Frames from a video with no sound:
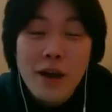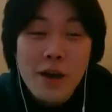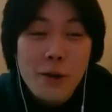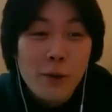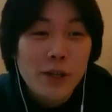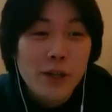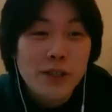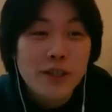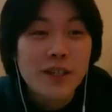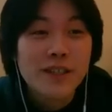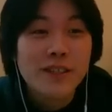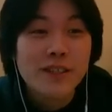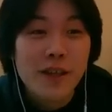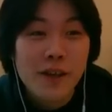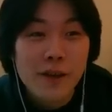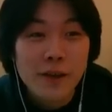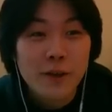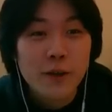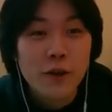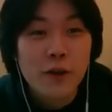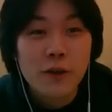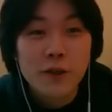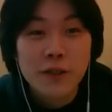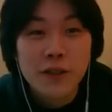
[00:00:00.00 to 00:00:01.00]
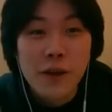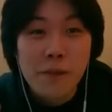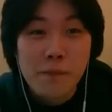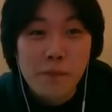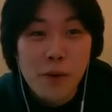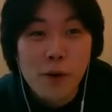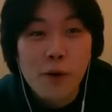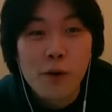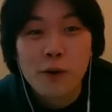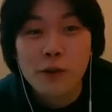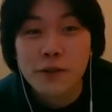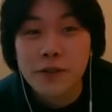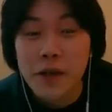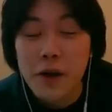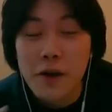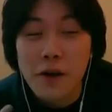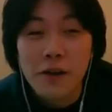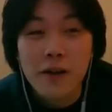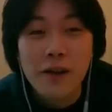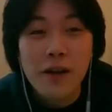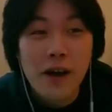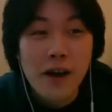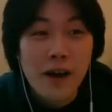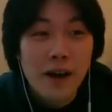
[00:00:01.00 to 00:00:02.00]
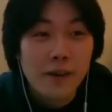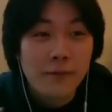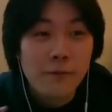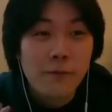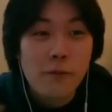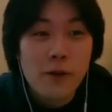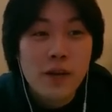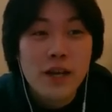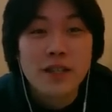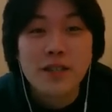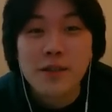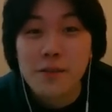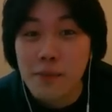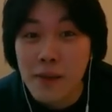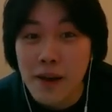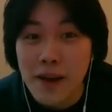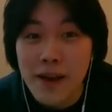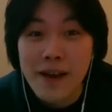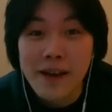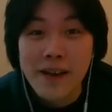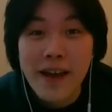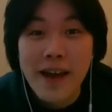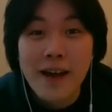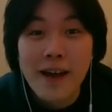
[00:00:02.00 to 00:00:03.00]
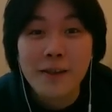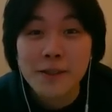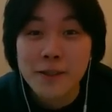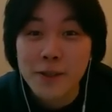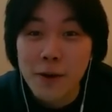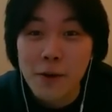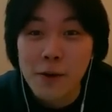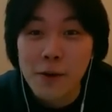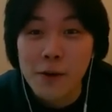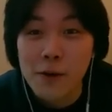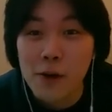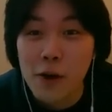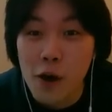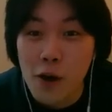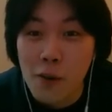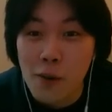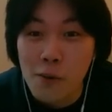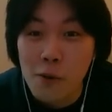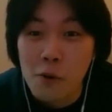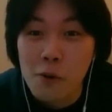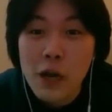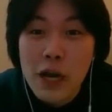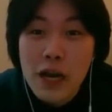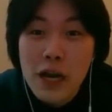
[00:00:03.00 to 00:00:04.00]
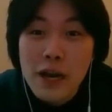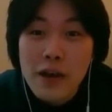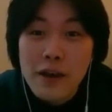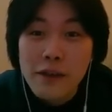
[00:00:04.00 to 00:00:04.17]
We're just going to do some pulls on our free-to-play accounts on global.